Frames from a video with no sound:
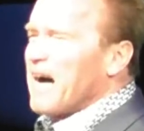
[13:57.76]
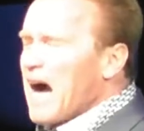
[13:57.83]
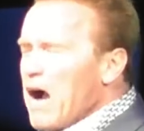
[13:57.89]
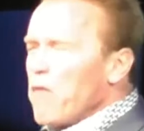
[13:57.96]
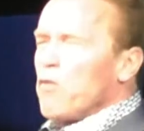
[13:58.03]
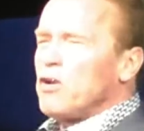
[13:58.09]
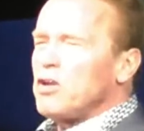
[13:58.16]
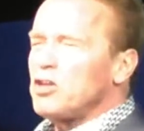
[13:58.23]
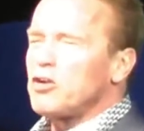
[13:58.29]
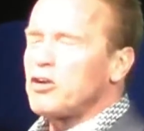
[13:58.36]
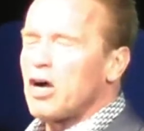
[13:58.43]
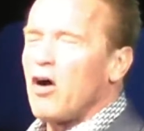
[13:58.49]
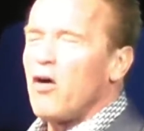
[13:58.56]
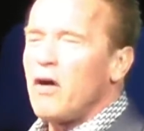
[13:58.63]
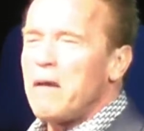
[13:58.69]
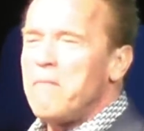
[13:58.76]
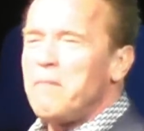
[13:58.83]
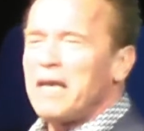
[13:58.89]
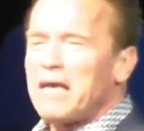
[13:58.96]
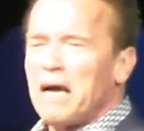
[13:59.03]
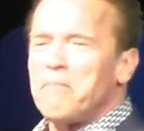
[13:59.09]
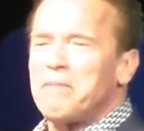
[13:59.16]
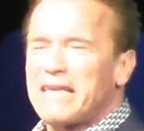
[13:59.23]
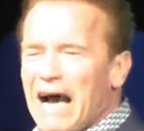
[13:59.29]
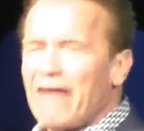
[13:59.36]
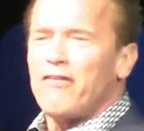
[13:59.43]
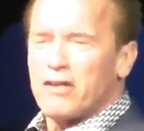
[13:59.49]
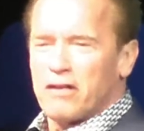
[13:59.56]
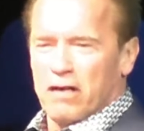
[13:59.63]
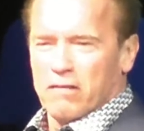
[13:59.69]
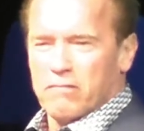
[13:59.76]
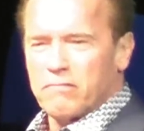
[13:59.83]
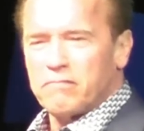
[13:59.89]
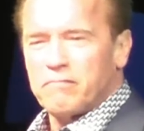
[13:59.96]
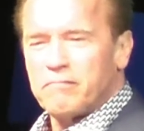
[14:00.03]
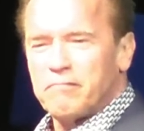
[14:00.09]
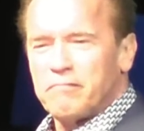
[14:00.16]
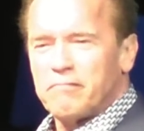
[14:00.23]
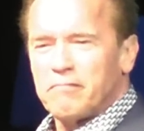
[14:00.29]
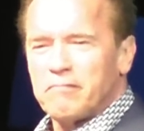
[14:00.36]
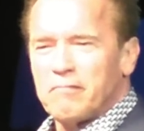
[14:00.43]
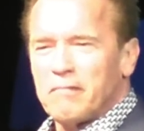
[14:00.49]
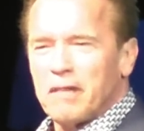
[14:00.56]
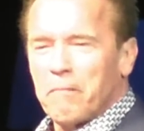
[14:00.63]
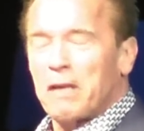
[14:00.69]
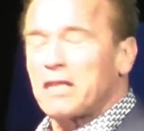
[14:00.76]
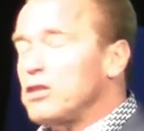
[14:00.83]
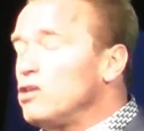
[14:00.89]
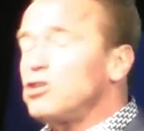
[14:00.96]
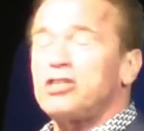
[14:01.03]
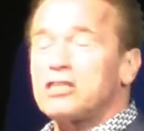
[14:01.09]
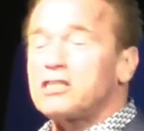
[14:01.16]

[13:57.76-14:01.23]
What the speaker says: I wanted to go and become governor. But not